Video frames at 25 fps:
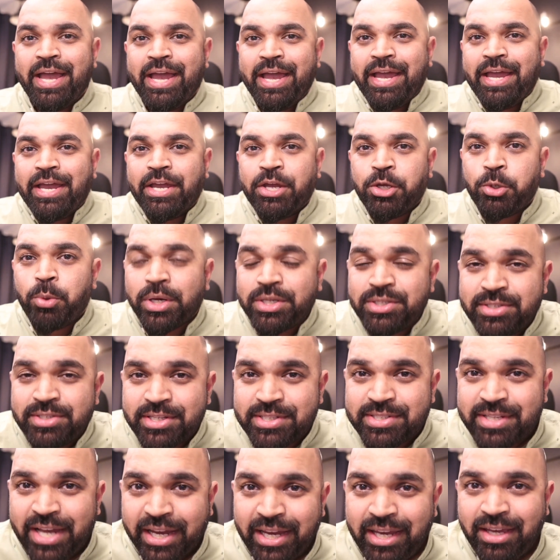UX
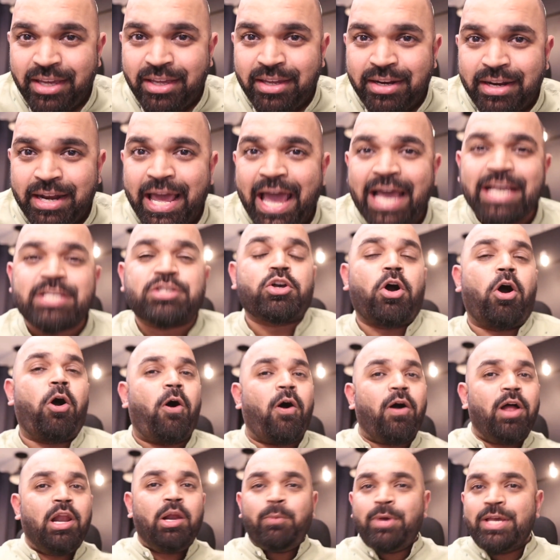design has
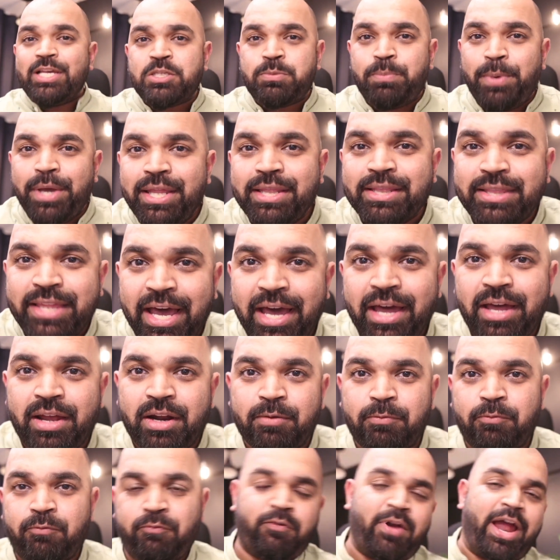always been there,
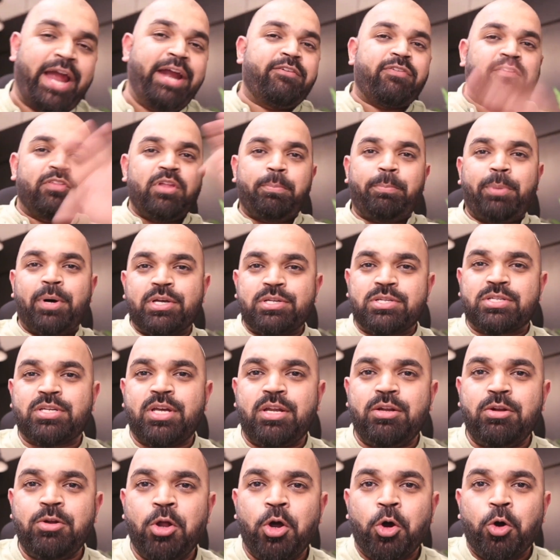right? From the
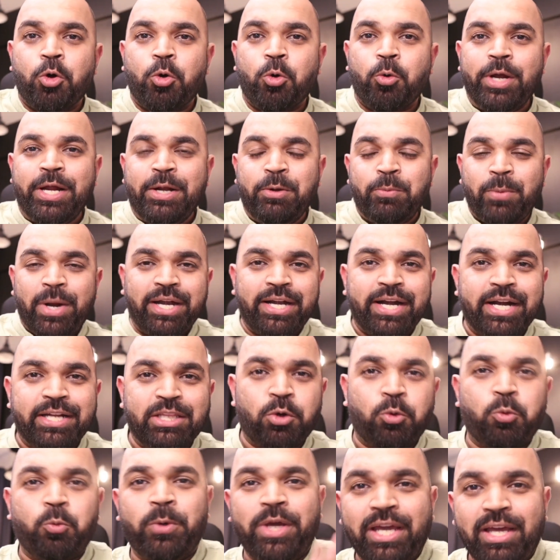person who invented the
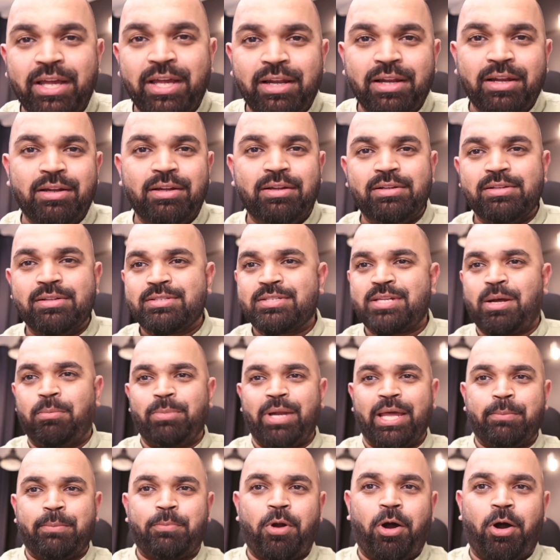wheel,
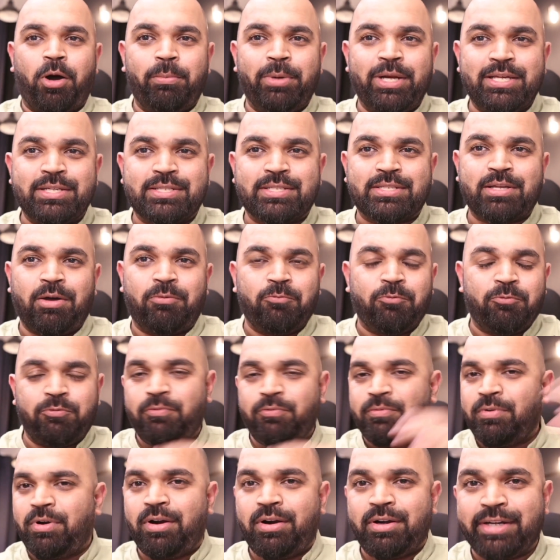probably some
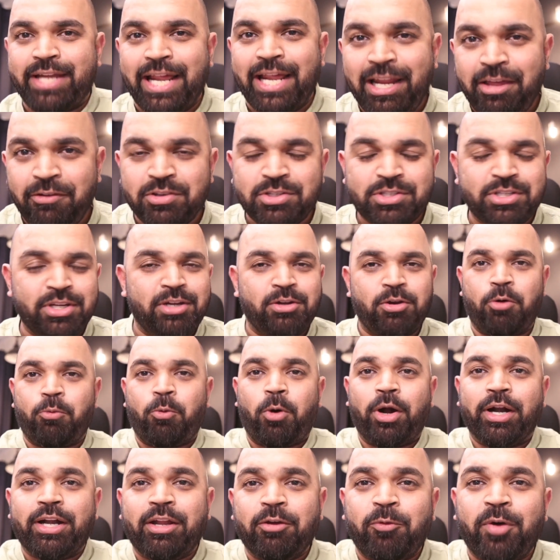television or
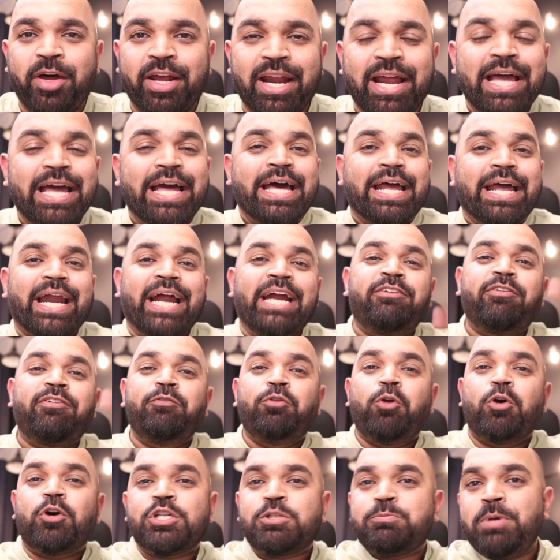whatever, right? From
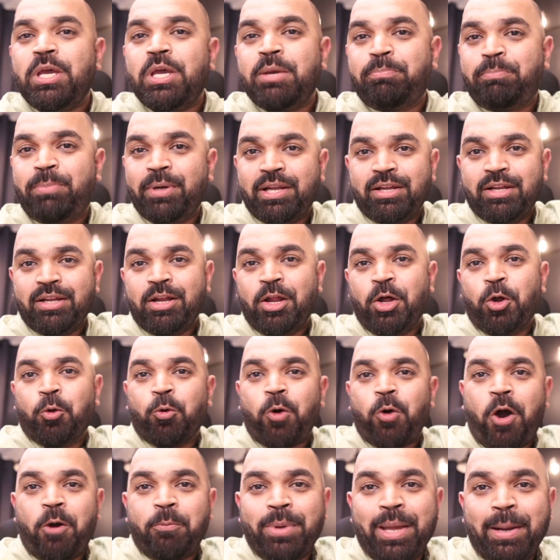those people who
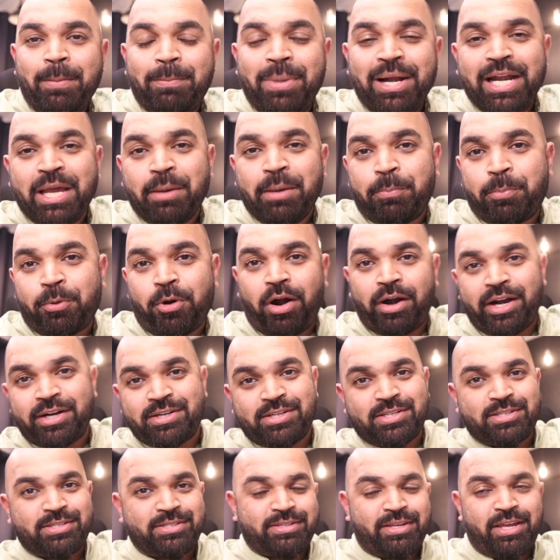have been building
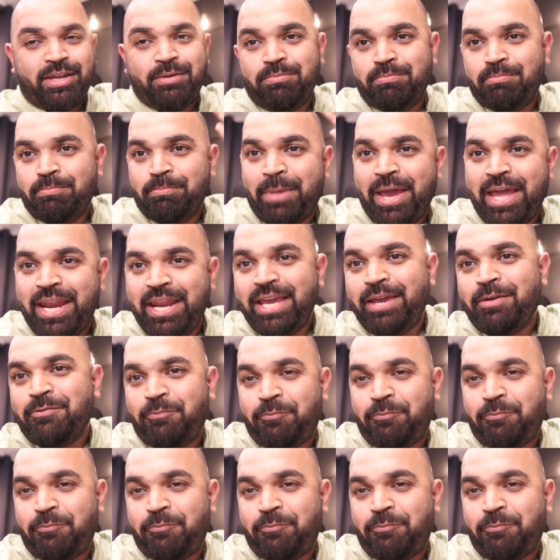products in many